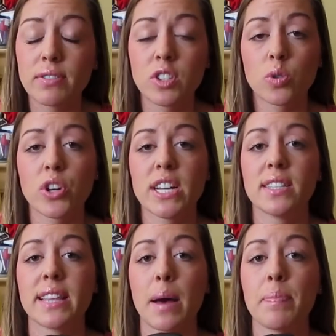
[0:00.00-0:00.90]

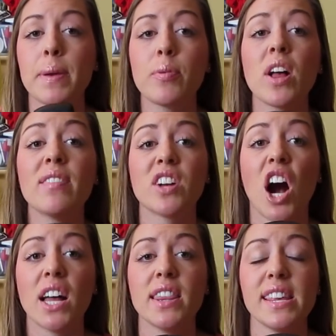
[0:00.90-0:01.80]
stories that people have
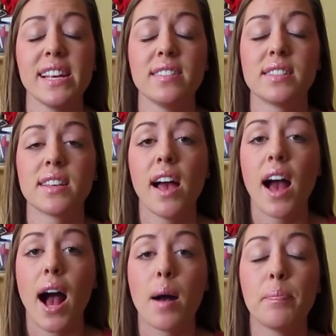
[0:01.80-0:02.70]
gotten these
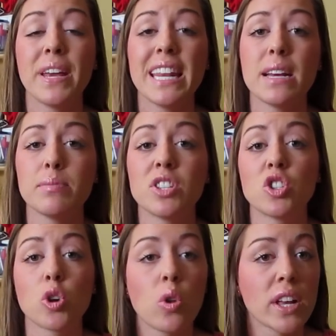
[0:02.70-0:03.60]
PDMs
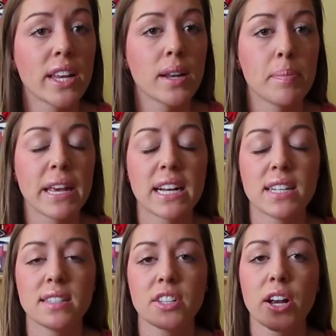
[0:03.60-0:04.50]
stolen
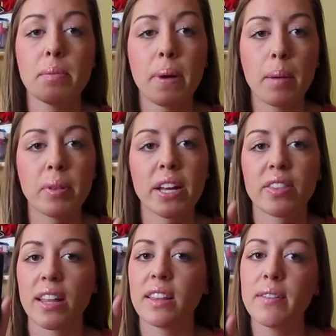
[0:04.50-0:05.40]
because they're in public,
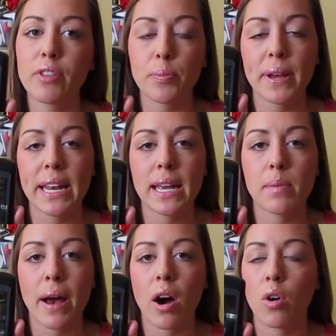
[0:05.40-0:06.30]
they leave their
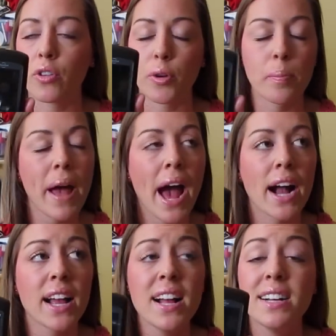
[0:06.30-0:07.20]
PDM out or their
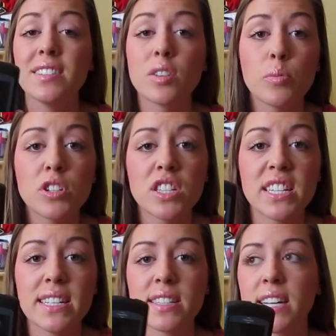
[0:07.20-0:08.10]
bag, someone
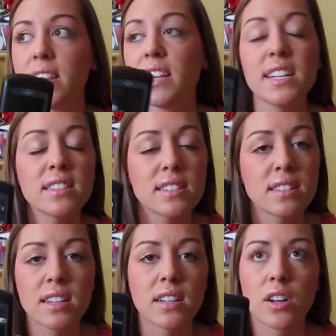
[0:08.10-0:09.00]
sees it, thinks
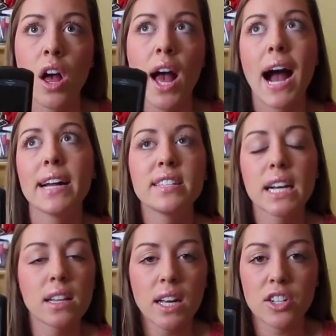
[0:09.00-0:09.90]
it's a
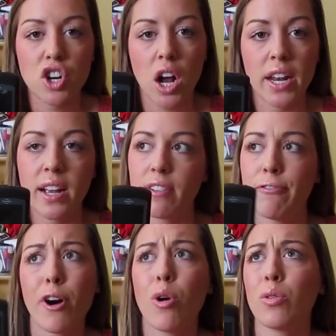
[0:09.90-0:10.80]
high-tech electronic
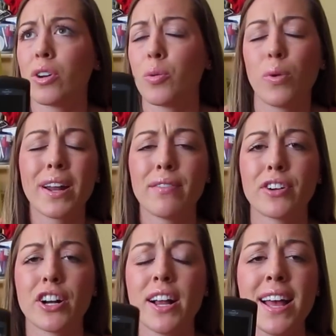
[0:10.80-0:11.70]
phone or
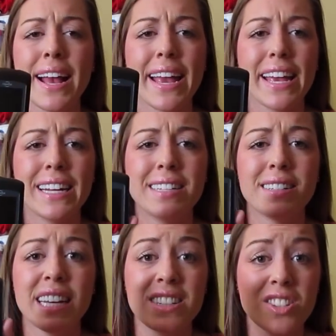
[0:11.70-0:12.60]
whatever,
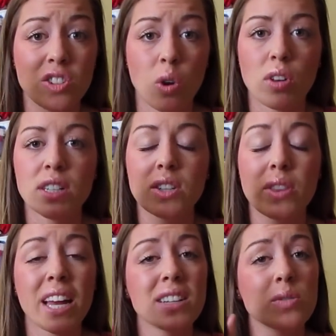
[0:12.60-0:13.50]
and it's stolen. So
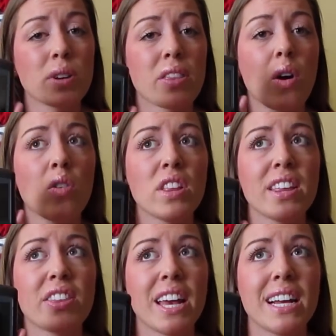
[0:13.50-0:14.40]
that is one of the
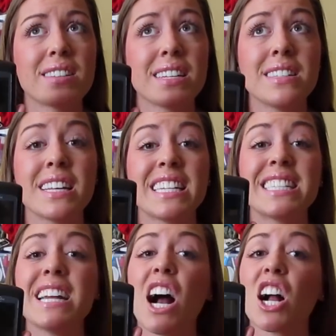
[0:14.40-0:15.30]
only things, is that
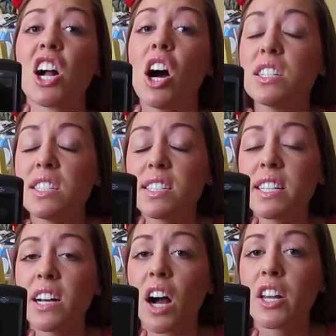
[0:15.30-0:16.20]
it's not
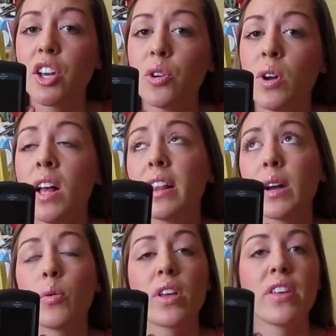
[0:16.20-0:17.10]
constantly on you
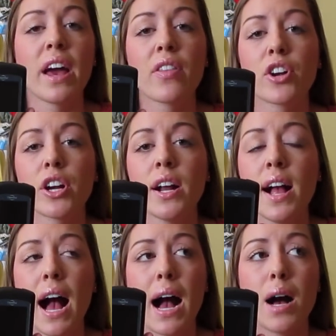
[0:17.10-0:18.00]
like one of the other
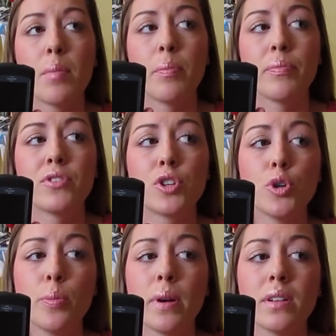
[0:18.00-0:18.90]

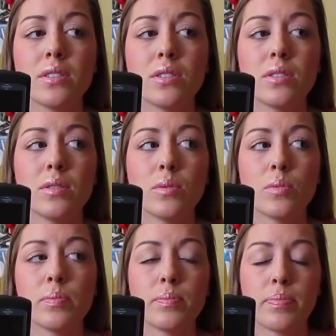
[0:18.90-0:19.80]
tube
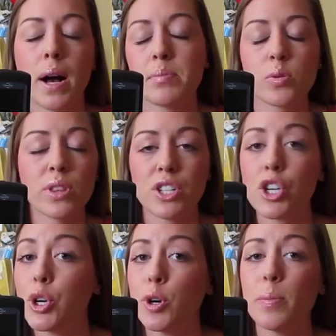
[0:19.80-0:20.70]
pumps with a
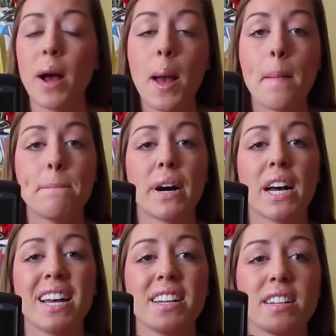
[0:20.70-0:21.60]
tube,
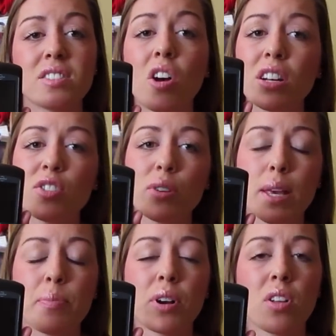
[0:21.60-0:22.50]
but as long as you
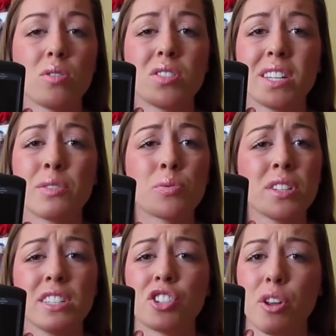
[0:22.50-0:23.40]
keep it close, it
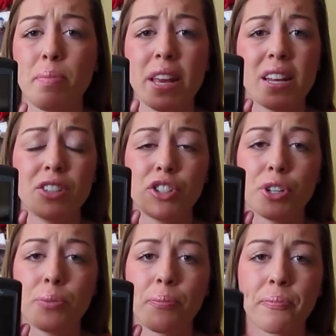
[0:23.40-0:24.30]
really shouldn't be an
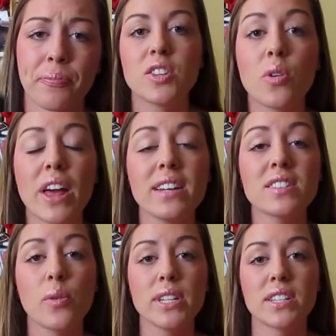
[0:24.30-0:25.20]
issue. So that
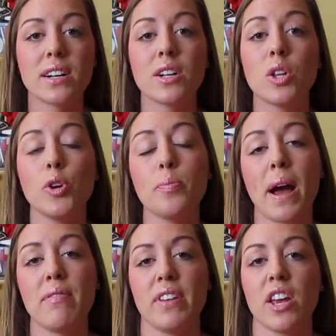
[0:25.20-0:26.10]
is going to conclude
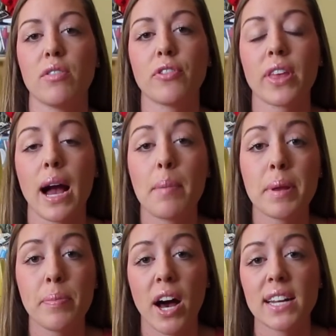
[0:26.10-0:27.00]
my video for the
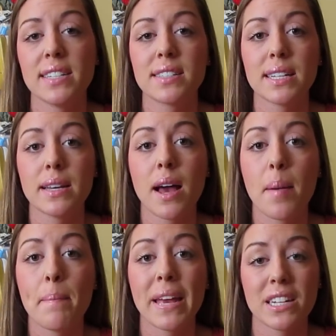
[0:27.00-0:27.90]
OmniPod insulin
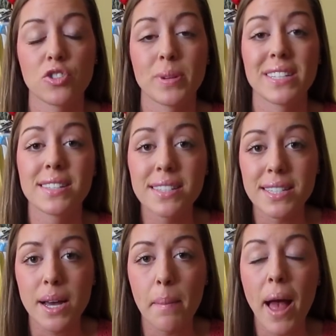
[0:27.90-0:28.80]
management
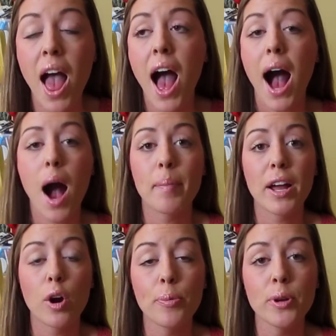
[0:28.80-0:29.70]
system.
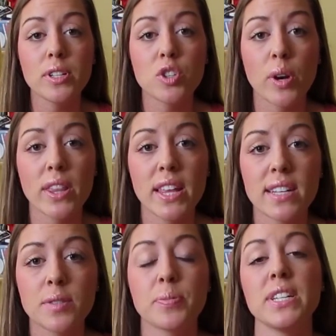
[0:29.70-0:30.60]
I hope you enjoyed
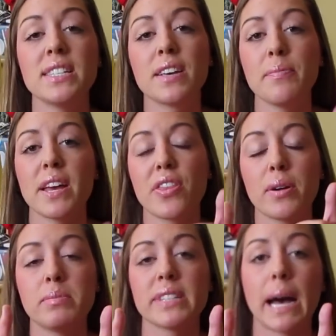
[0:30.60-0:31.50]
this. Please give me a
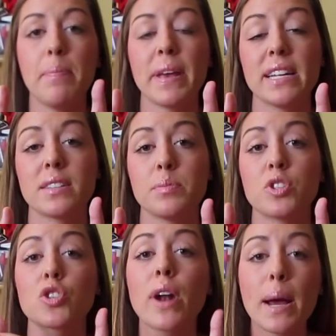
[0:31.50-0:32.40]
thumbs up and
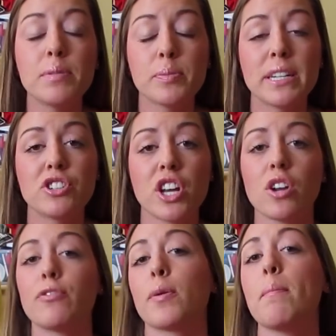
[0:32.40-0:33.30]
subscribe to my
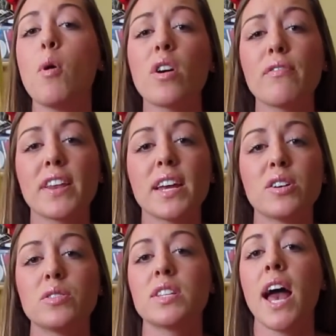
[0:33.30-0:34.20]
channel for more
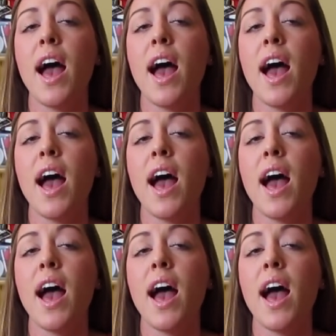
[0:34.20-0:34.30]
videos.